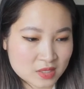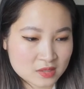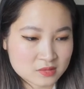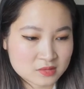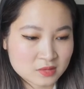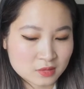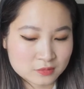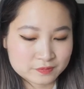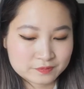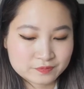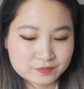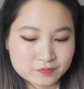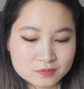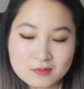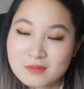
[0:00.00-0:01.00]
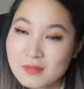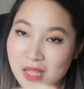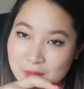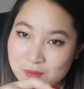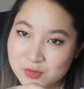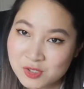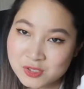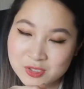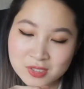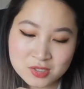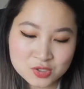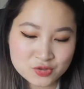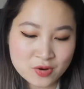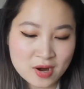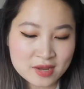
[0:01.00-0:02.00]
So I'm just going
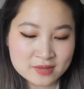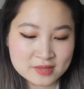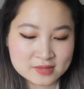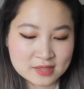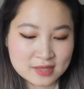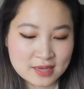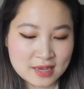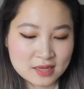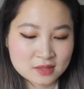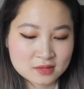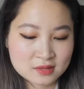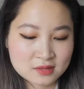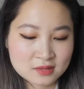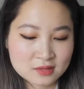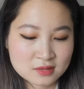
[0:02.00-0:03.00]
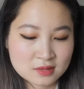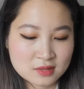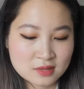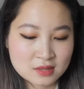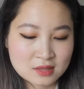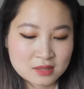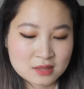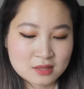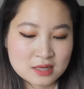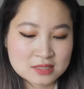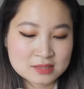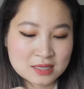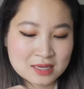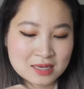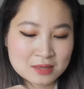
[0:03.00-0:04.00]
to try this again, and
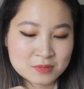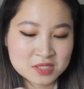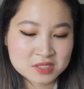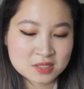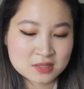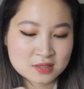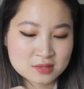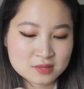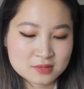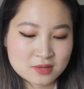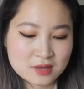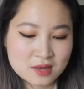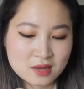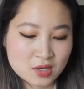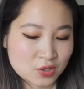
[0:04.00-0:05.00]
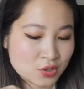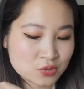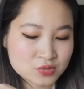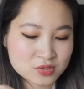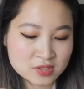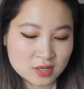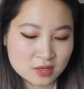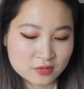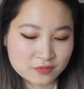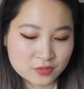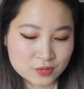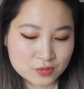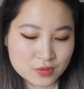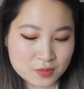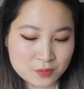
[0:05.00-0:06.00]
as I am a, t a huge sucker
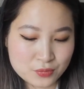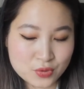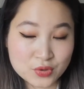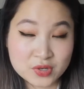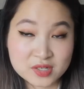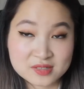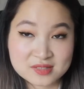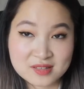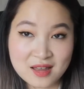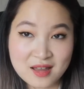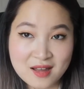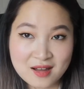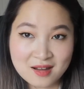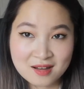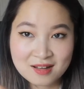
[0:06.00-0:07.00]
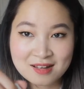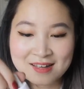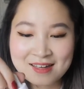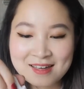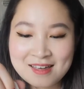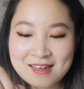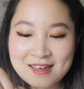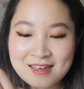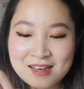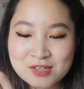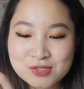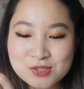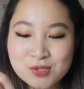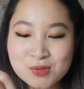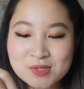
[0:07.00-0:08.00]
for products that are
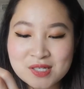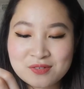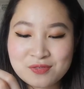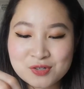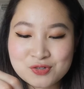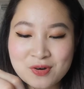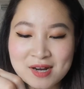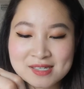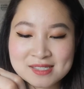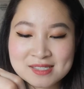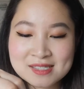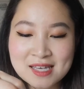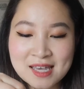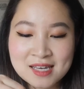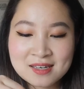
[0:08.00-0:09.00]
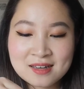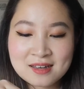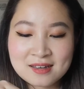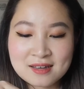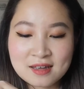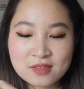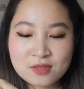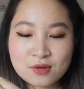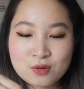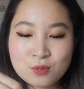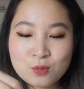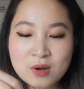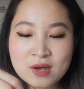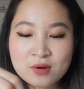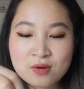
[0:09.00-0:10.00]
suited for dry skin, I thought,
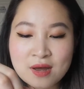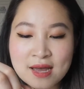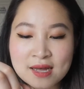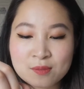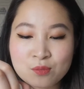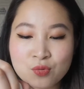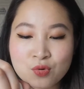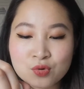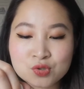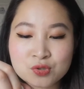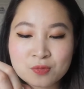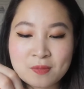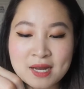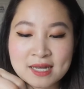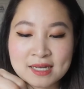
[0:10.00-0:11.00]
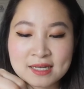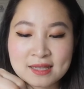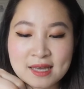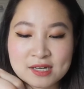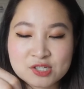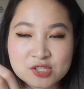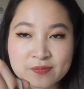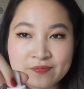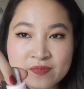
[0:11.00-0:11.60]
why not add more to my collection?